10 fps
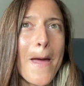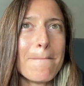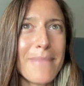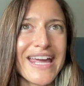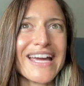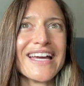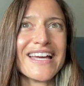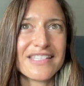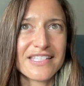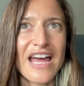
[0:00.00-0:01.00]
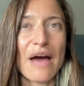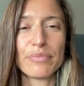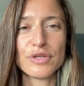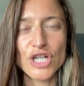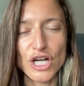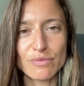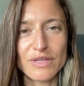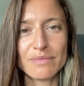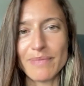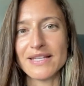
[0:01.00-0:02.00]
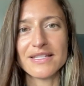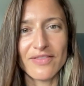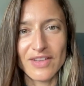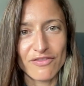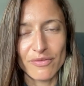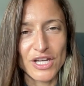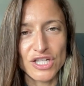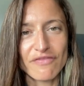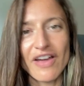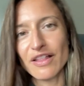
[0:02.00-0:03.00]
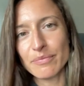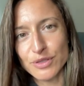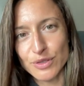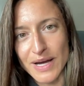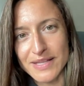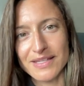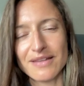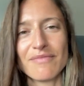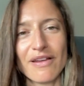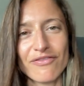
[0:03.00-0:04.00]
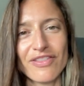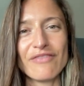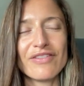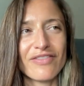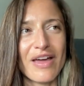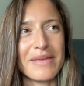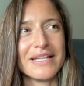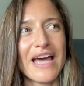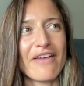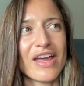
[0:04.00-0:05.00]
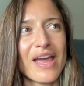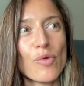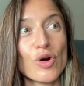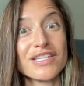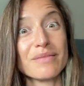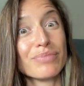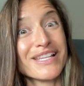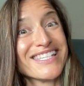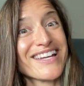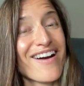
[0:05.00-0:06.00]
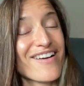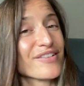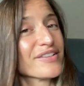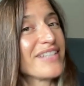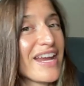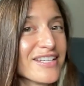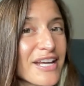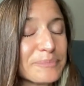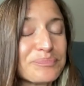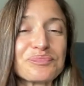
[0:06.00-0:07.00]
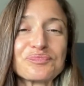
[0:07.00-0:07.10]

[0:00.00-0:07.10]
make snap judgments based on the information available to us, and even if that means having a more simplistic understanding.